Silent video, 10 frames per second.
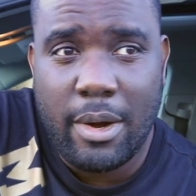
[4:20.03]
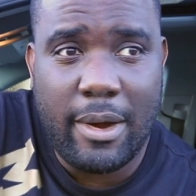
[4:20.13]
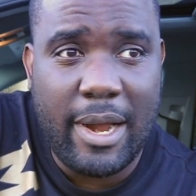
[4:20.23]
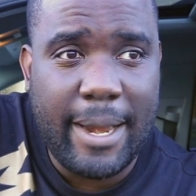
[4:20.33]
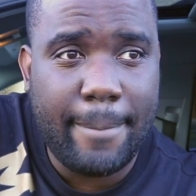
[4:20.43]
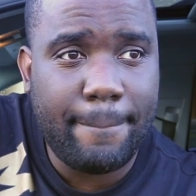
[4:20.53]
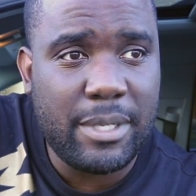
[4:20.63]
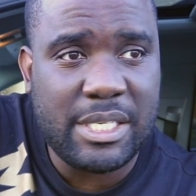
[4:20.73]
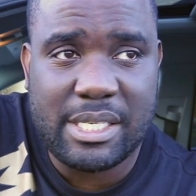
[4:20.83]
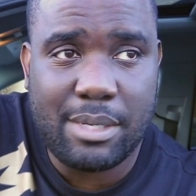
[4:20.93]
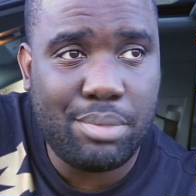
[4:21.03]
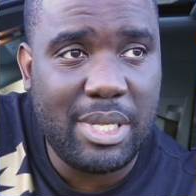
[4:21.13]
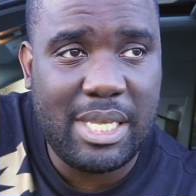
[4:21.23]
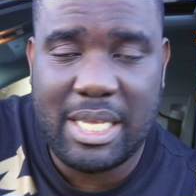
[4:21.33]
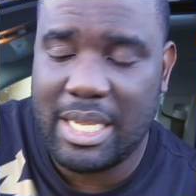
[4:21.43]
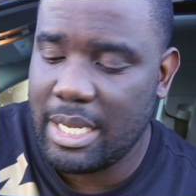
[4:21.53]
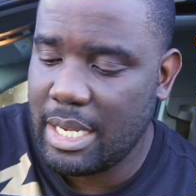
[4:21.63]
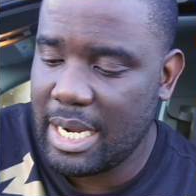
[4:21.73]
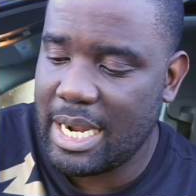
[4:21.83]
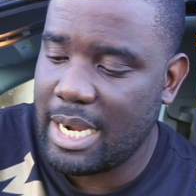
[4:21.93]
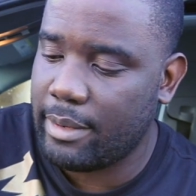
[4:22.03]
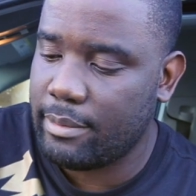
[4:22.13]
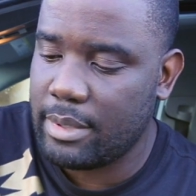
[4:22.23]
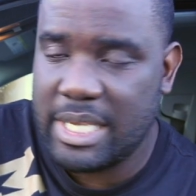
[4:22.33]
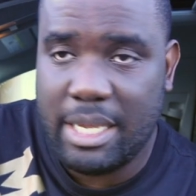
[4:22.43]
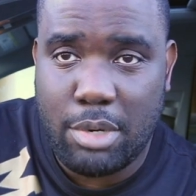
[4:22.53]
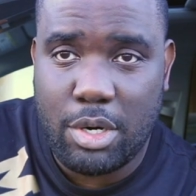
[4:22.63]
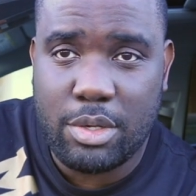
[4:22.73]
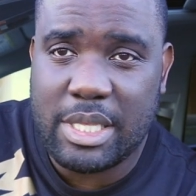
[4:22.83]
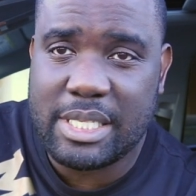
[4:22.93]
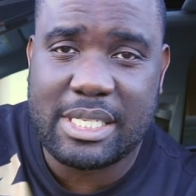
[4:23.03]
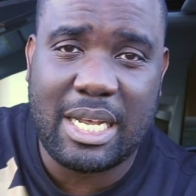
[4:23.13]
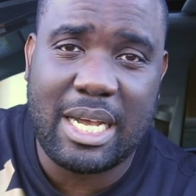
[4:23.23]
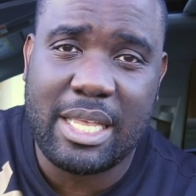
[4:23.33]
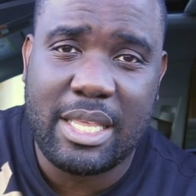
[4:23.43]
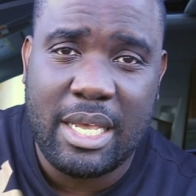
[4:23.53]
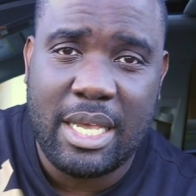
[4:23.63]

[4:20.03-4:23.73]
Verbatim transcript: Right, just completely. I got T-boned in the side,